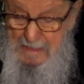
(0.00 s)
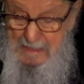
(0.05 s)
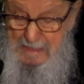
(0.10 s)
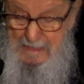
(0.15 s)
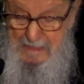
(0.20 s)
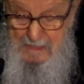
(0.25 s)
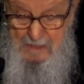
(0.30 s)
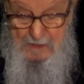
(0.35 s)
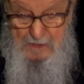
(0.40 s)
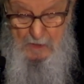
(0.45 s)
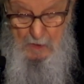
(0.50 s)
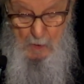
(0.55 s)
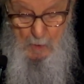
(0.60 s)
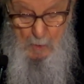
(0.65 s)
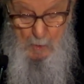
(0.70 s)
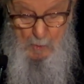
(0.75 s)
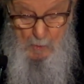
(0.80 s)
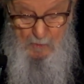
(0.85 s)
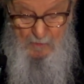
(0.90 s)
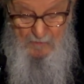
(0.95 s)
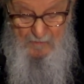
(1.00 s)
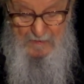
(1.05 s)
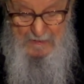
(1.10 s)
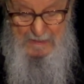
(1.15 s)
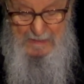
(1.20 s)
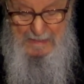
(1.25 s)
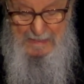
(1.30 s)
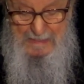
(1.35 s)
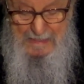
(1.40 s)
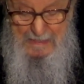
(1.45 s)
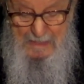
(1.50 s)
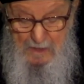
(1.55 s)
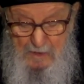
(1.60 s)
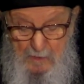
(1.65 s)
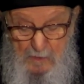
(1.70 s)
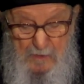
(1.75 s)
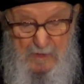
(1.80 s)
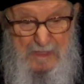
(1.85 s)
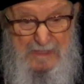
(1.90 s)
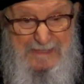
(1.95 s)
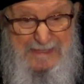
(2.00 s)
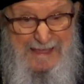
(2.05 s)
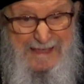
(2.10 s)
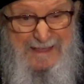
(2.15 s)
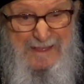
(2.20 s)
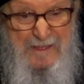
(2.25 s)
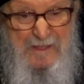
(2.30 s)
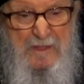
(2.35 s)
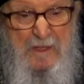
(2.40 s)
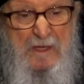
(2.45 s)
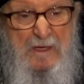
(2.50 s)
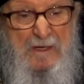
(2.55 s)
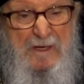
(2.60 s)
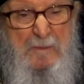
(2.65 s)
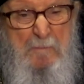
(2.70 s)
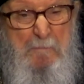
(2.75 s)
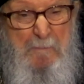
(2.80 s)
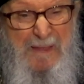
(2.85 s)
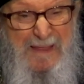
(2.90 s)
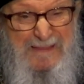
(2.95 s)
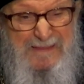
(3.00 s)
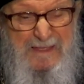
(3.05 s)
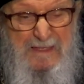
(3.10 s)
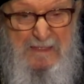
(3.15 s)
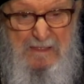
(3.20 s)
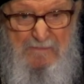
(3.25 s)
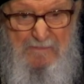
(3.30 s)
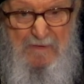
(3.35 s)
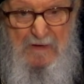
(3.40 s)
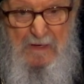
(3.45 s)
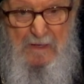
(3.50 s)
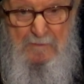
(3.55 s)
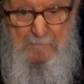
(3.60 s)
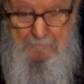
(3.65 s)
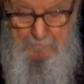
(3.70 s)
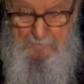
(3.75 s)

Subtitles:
is woven into the text repetitively.